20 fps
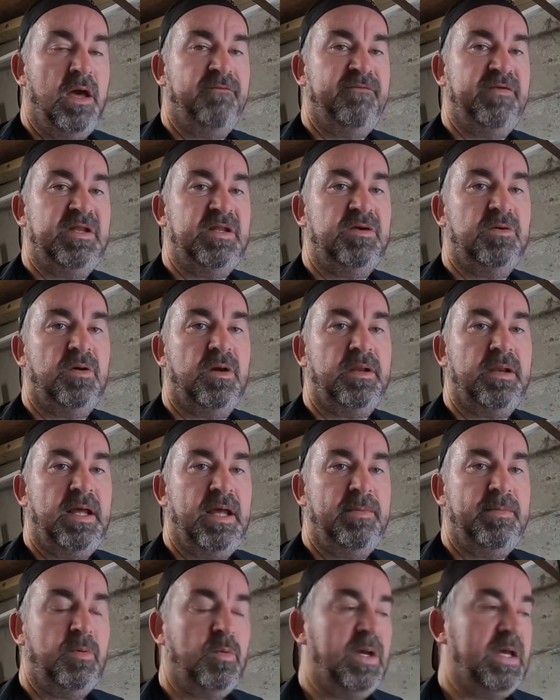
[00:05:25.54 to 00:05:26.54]
a video on
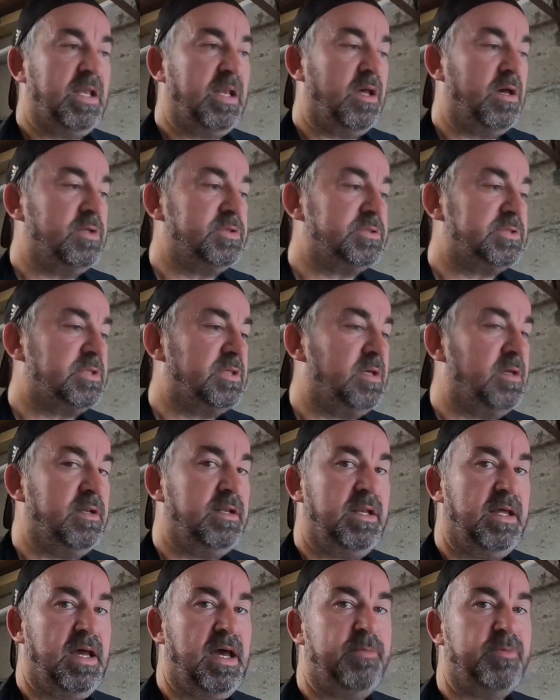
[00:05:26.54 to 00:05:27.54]
my weight loss
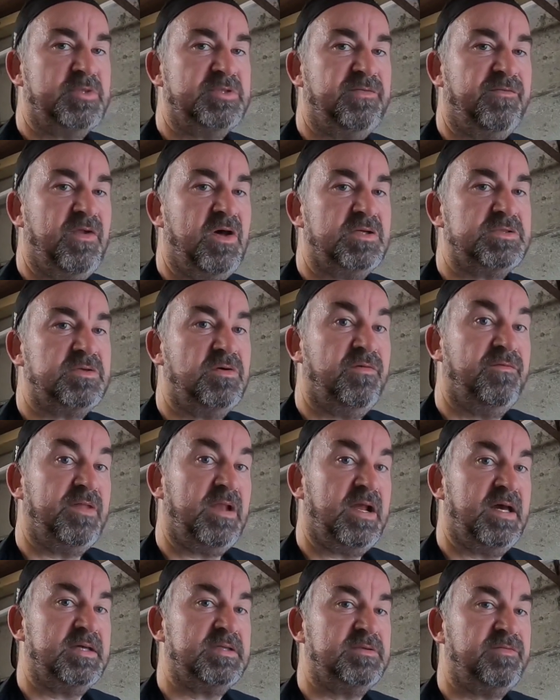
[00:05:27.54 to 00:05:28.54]
and how much I've lost over
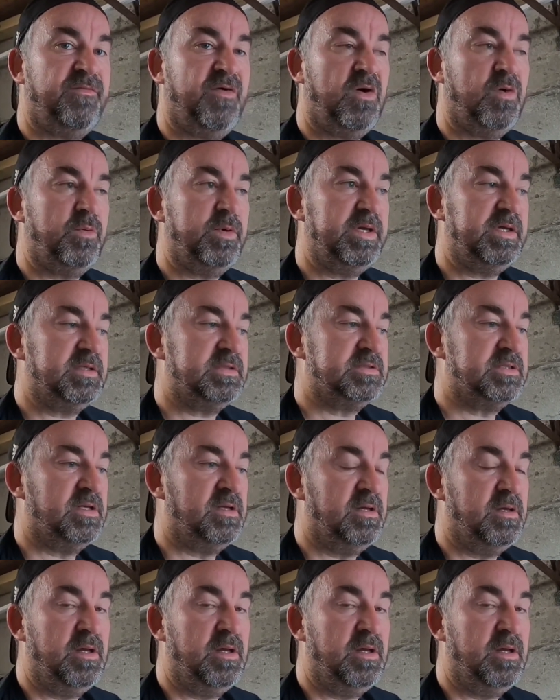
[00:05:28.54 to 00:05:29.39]
the last 4 weeks,